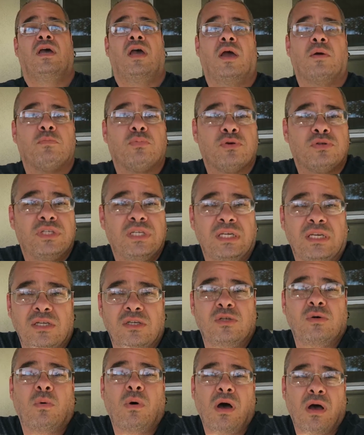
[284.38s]
and
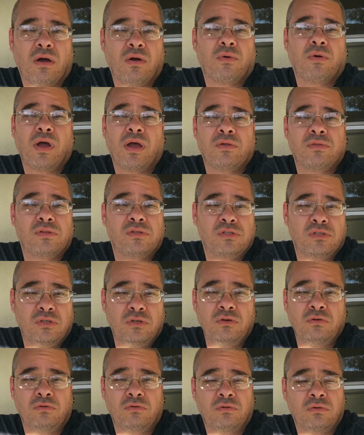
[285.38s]
proceeded to walk around the
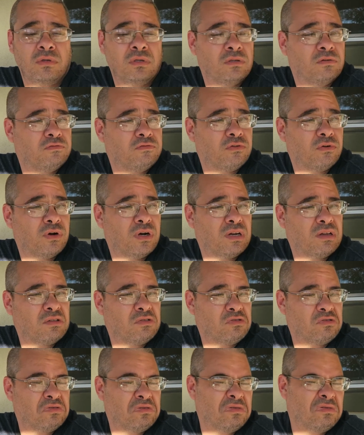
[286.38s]
zoo for
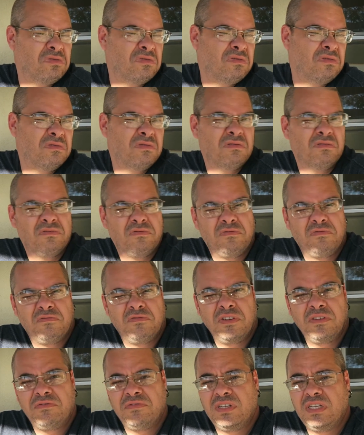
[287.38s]
another
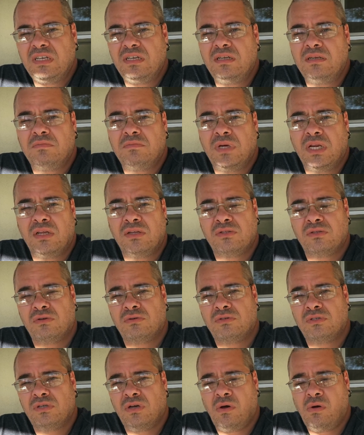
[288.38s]
15 minutes
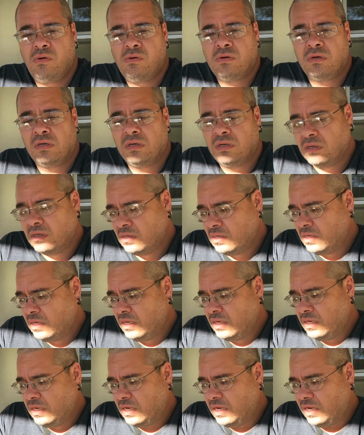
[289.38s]
or so.
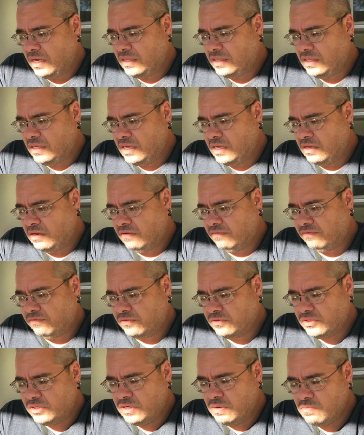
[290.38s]
And then
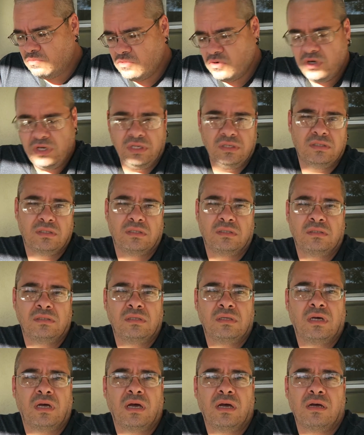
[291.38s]
for some
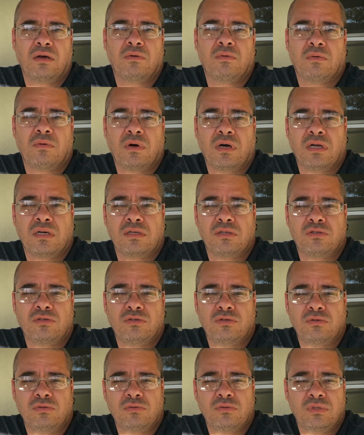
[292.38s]
reason, I wanted
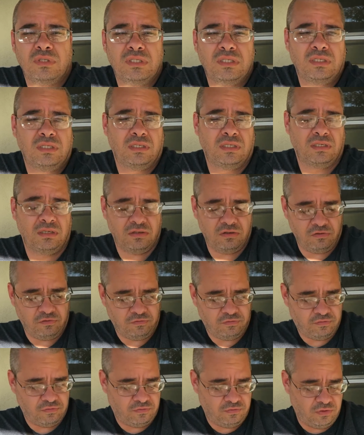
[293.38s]
to see
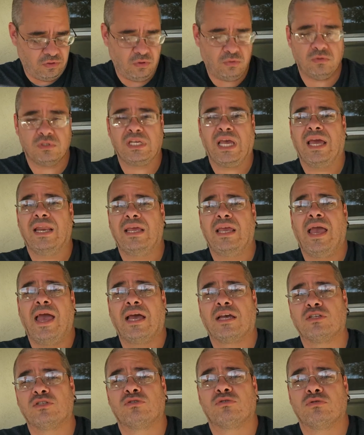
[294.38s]
if there was any
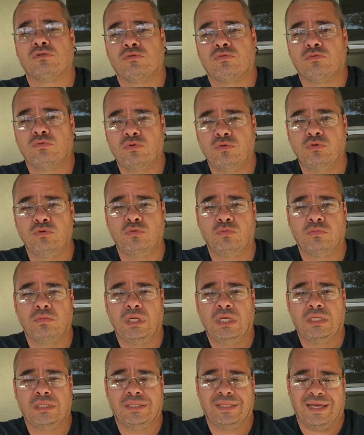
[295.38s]
extra room
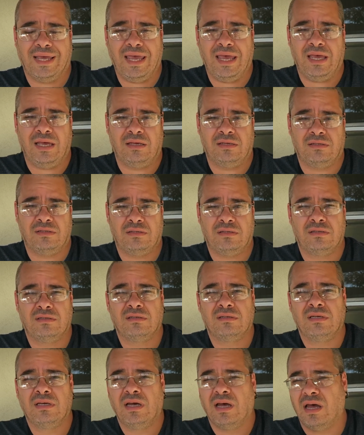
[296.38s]
in the case.
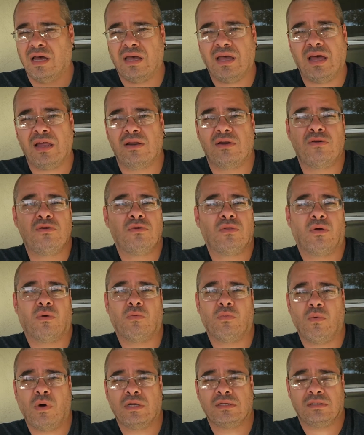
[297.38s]
I kind of knew there
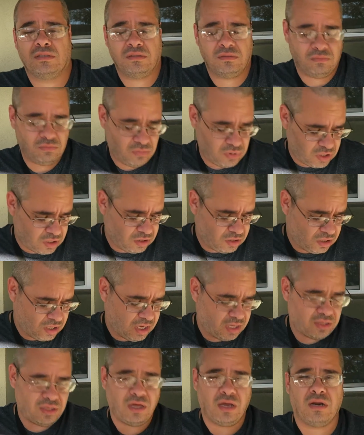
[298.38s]
wasn't, but
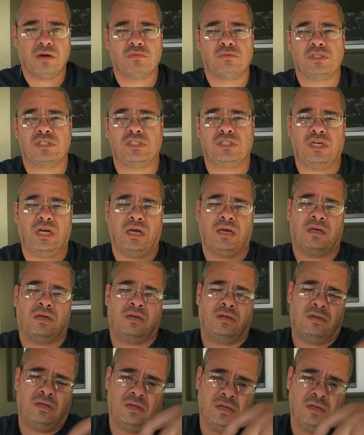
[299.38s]
I thought I would check.